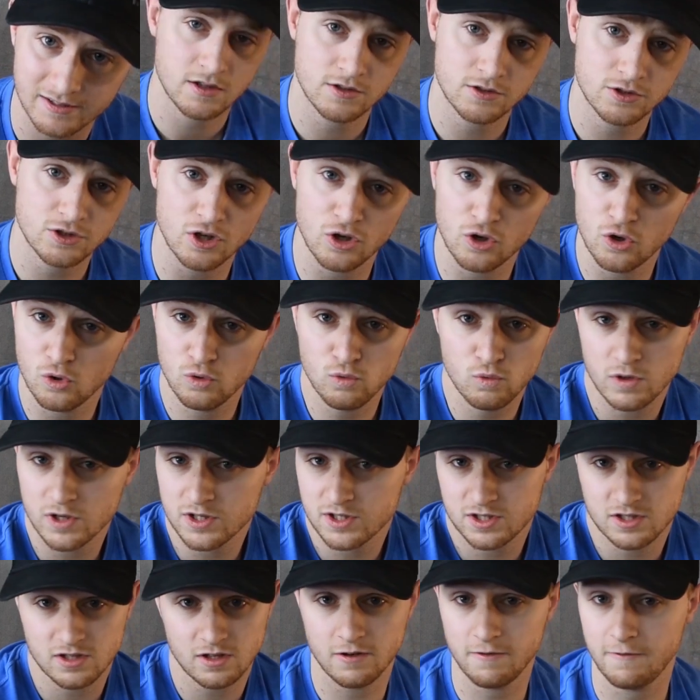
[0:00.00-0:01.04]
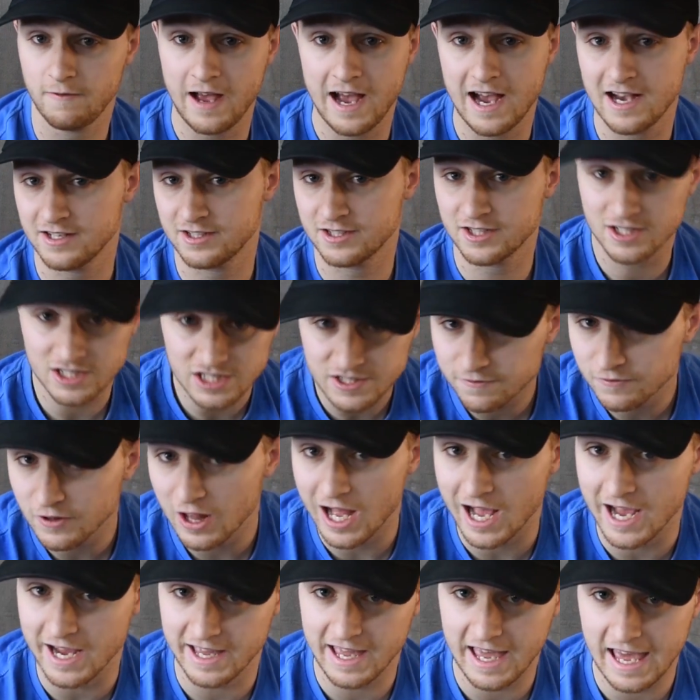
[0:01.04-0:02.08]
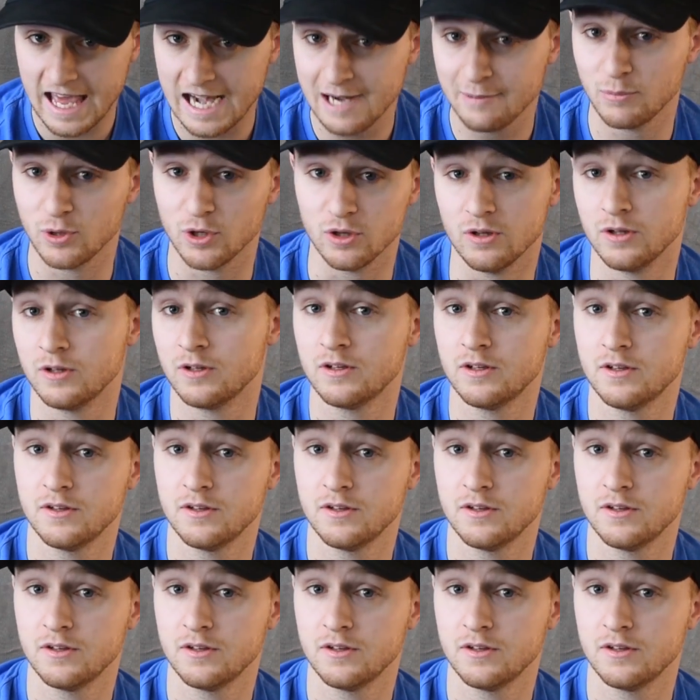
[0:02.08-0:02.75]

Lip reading: So what's the fastest flying animal?